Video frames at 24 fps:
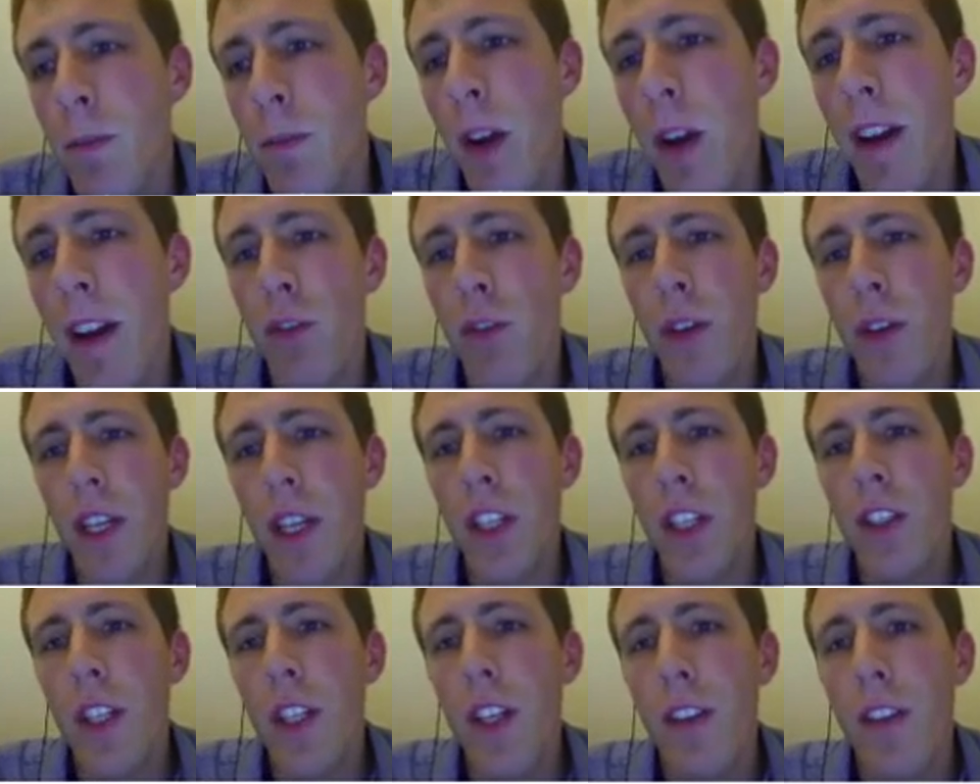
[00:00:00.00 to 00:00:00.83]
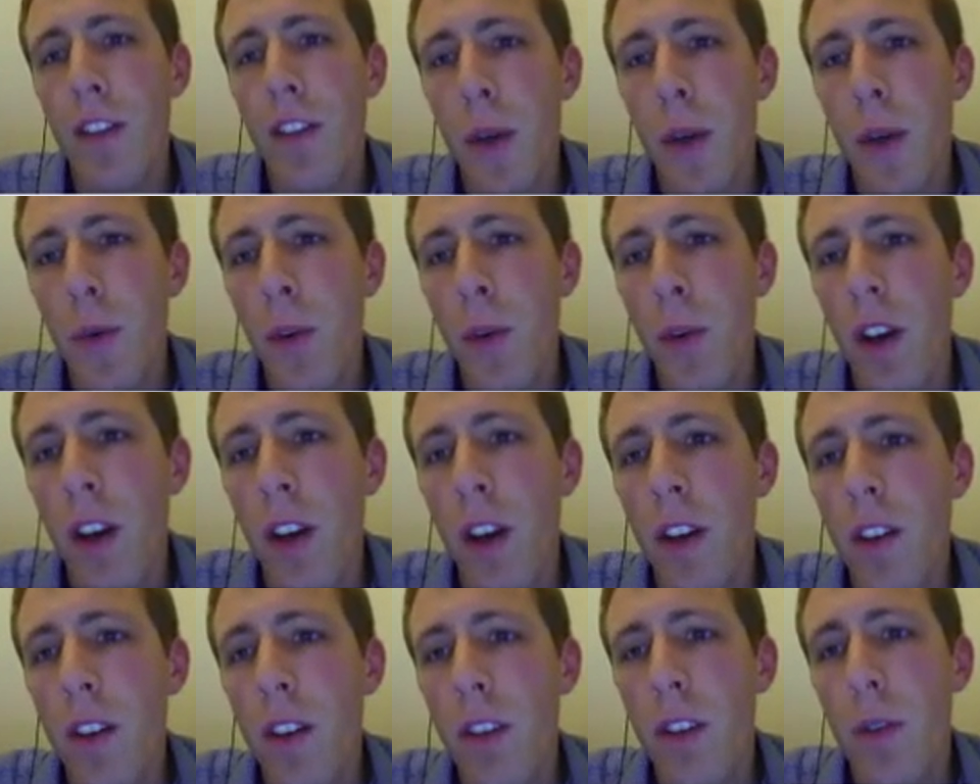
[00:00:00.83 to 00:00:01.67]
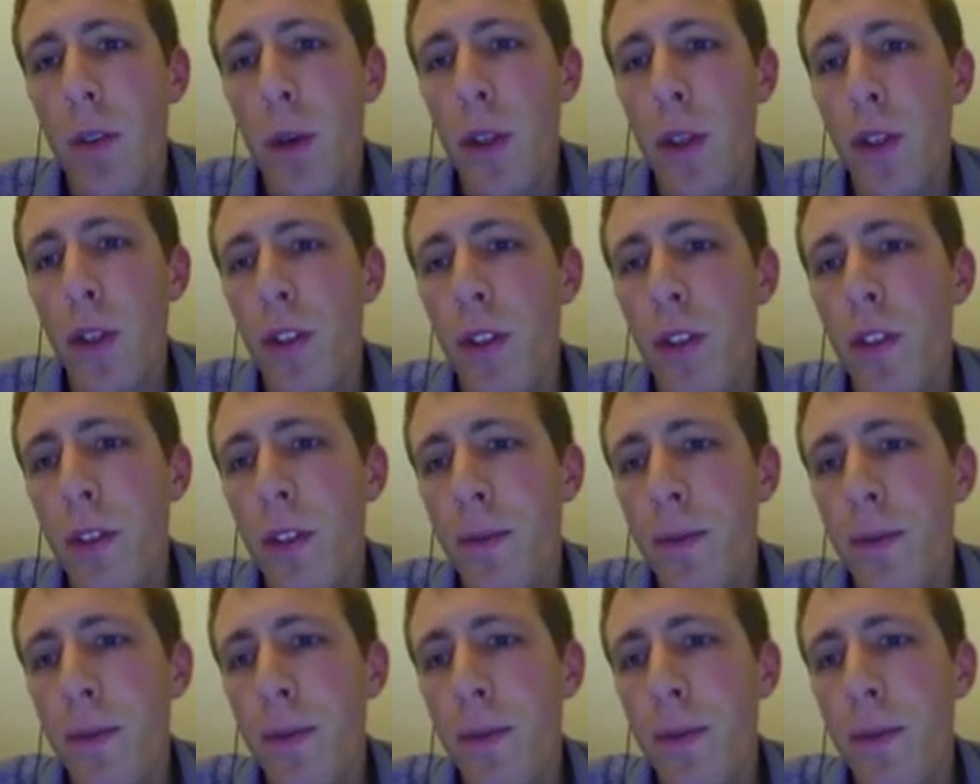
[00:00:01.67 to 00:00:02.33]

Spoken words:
already seen a few questions,